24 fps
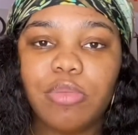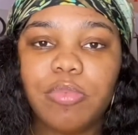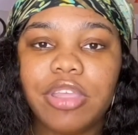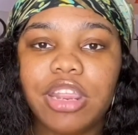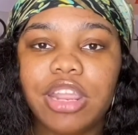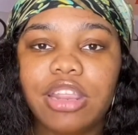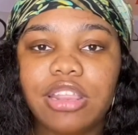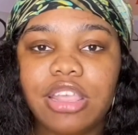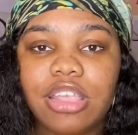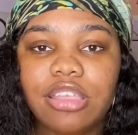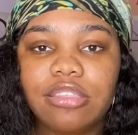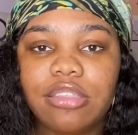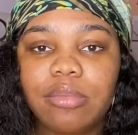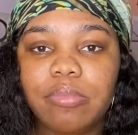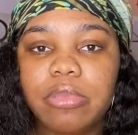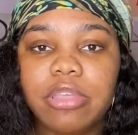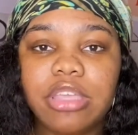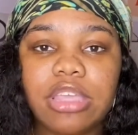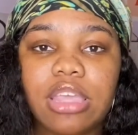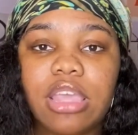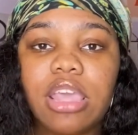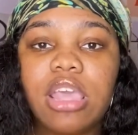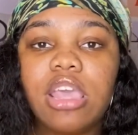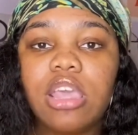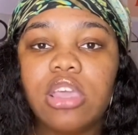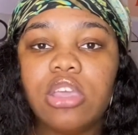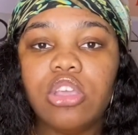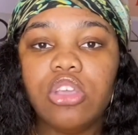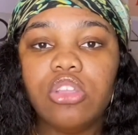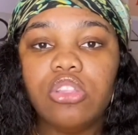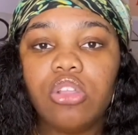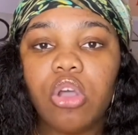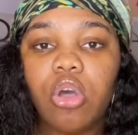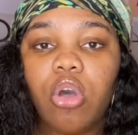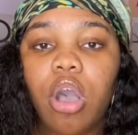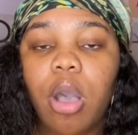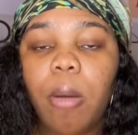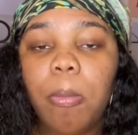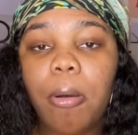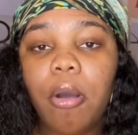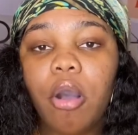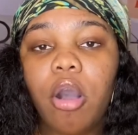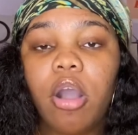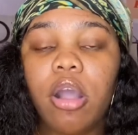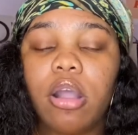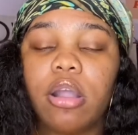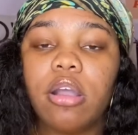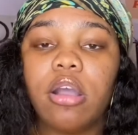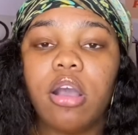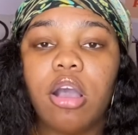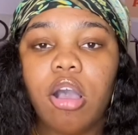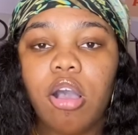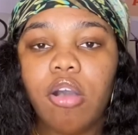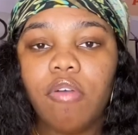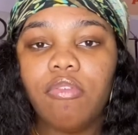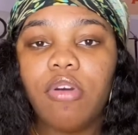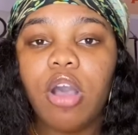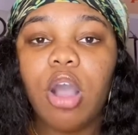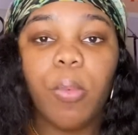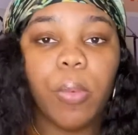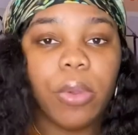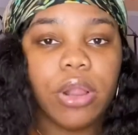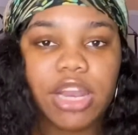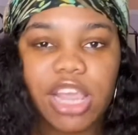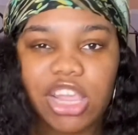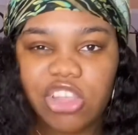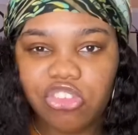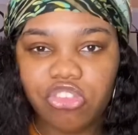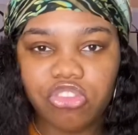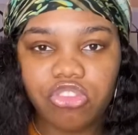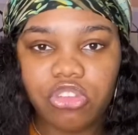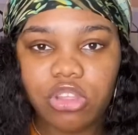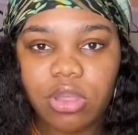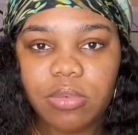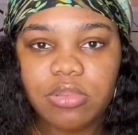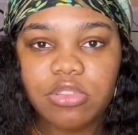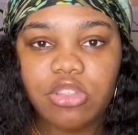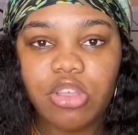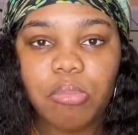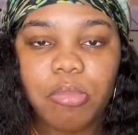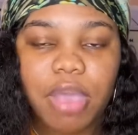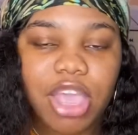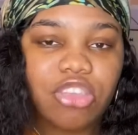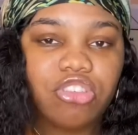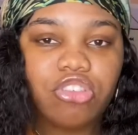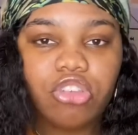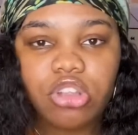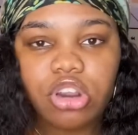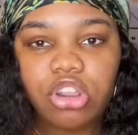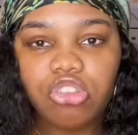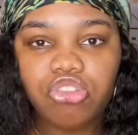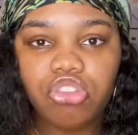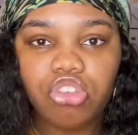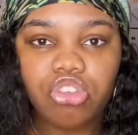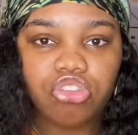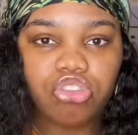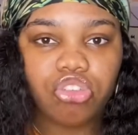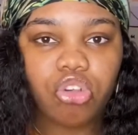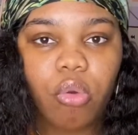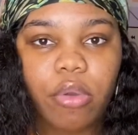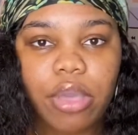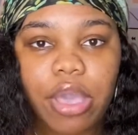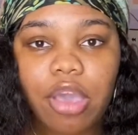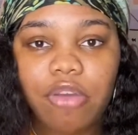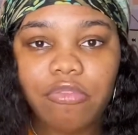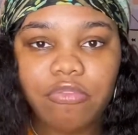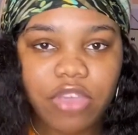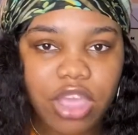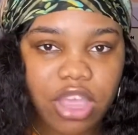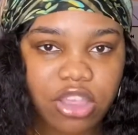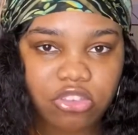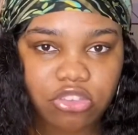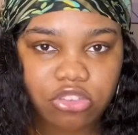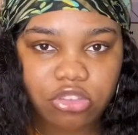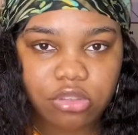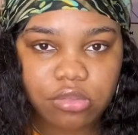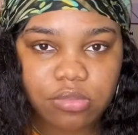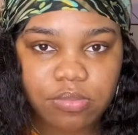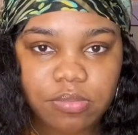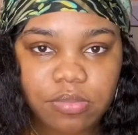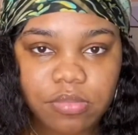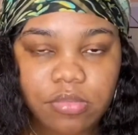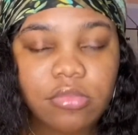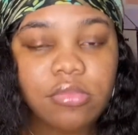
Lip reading: And it needs to be, you know, a part of a relationship. So, make sure that you're showing affection.